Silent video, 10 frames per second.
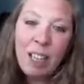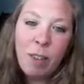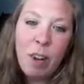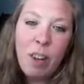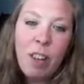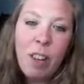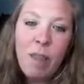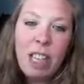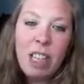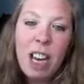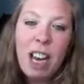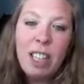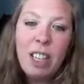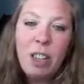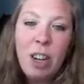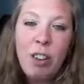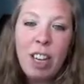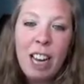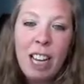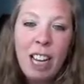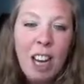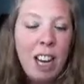I've got the lovely Jax and Jodie